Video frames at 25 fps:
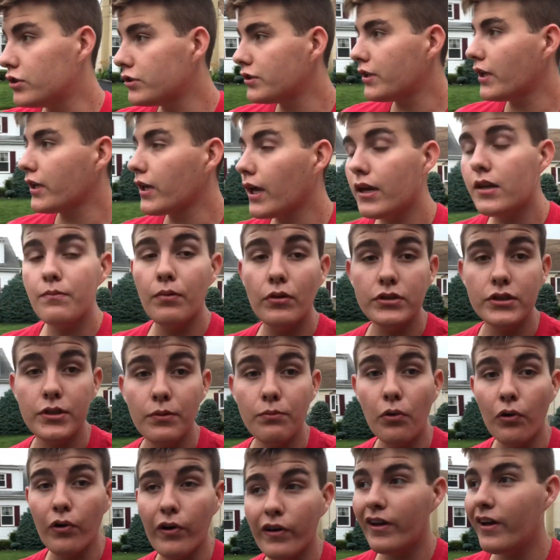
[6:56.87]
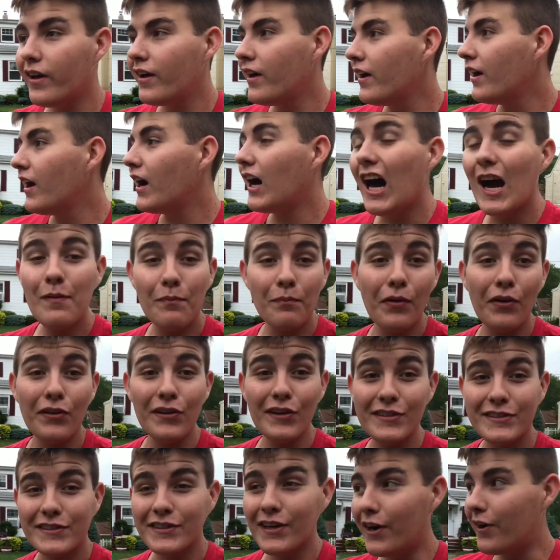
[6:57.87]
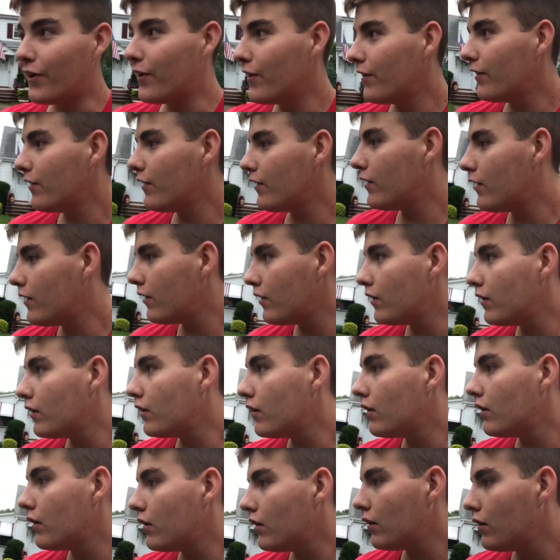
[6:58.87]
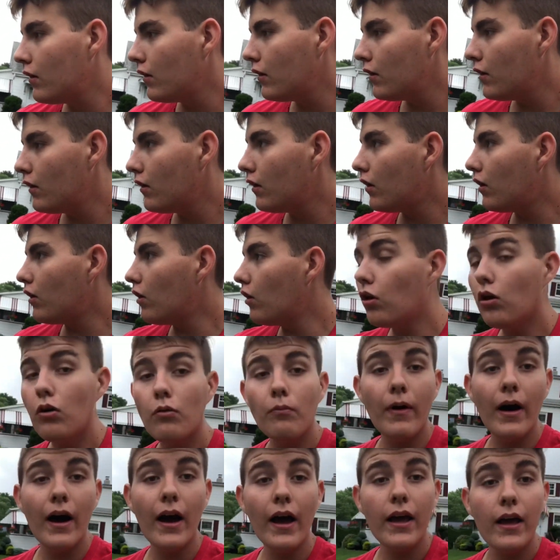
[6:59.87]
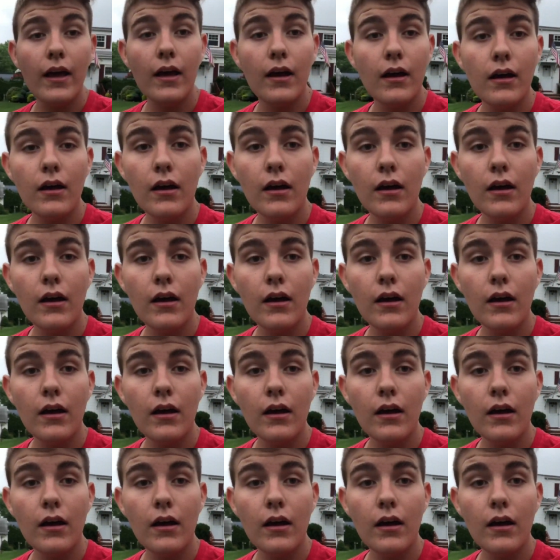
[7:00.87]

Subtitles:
just like any boosted board. Hyper mode, let's go. Oh my.